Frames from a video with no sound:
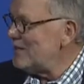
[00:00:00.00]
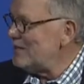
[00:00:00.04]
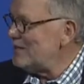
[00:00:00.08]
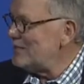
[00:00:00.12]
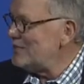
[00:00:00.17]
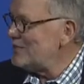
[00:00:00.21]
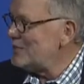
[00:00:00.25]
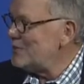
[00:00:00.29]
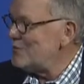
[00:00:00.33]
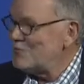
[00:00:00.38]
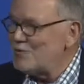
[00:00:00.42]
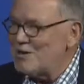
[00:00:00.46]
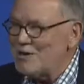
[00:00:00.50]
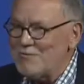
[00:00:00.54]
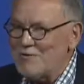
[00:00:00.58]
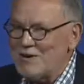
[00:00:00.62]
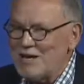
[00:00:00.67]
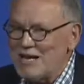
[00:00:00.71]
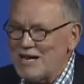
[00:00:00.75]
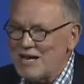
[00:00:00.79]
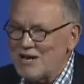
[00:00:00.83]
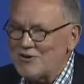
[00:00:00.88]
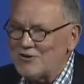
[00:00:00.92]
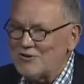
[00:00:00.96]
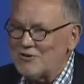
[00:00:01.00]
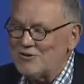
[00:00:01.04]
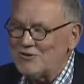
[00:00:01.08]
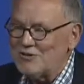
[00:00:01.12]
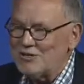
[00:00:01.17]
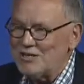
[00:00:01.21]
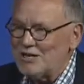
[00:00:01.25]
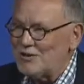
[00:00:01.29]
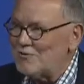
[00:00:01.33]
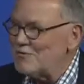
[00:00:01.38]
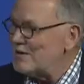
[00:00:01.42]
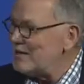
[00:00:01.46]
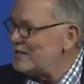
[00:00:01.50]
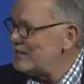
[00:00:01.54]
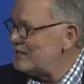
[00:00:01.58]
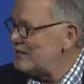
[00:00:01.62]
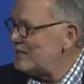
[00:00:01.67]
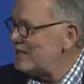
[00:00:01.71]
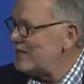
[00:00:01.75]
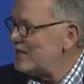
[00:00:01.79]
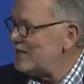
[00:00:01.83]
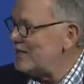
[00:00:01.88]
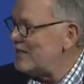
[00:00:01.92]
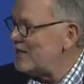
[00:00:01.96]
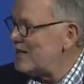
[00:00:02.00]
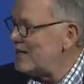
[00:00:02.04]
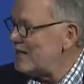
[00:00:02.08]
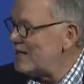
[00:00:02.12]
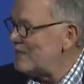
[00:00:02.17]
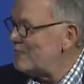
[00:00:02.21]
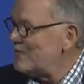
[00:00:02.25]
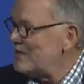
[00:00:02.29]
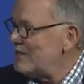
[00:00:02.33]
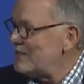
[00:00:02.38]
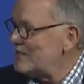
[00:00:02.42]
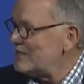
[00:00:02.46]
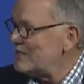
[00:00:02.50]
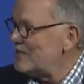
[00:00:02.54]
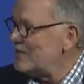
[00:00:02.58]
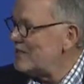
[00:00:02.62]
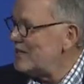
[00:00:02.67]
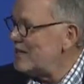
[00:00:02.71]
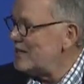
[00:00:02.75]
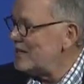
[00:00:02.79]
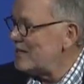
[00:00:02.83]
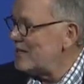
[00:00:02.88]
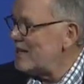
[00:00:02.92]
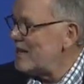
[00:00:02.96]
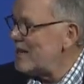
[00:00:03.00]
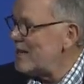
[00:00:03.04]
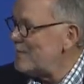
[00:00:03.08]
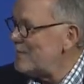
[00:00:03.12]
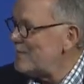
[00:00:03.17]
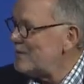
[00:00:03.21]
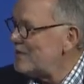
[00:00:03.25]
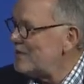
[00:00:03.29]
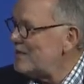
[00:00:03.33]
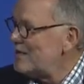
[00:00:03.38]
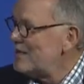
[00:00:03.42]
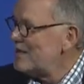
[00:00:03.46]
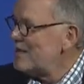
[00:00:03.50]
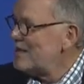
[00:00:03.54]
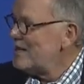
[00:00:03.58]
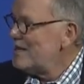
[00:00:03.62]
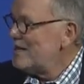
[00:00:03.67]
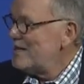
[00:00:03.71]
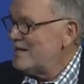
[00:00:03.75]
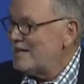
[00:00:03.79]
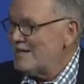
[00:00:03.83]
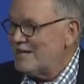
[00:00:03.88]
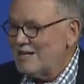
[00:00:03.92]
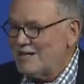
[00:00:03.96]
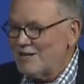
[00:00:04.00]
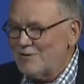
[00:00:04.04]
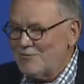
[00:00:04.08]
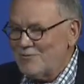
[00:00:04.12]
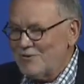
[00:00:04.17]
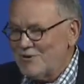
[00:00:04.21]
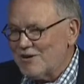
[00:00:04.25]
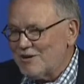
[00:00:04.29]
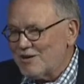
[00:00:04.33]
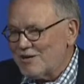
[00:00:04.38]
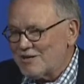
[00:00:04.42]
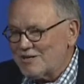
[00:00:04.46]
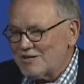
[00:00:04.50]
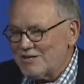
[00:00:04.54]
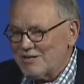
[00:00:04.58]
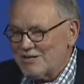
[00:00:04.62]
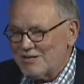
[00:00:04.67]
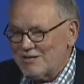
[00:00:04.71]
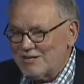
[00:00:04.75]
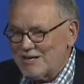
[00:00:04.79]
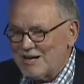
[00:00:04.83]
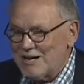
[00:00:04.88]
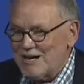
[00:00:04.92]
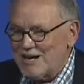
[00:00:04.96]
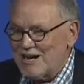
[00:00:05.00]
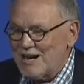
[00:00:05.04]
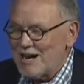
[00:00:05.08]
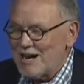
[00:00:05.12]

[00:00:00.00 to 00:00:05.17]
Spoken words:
And so we went out early and raised a lot of capital, and it worked. You know,